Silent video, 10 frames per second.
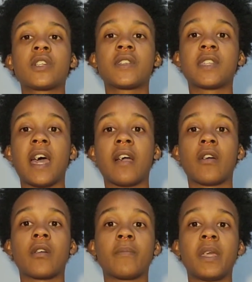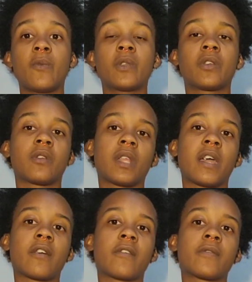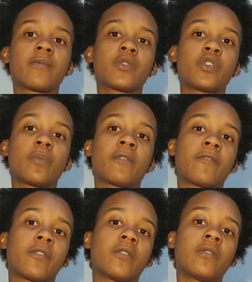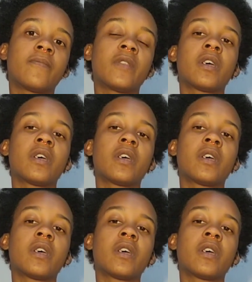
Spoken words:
to sag on me when they're like super full,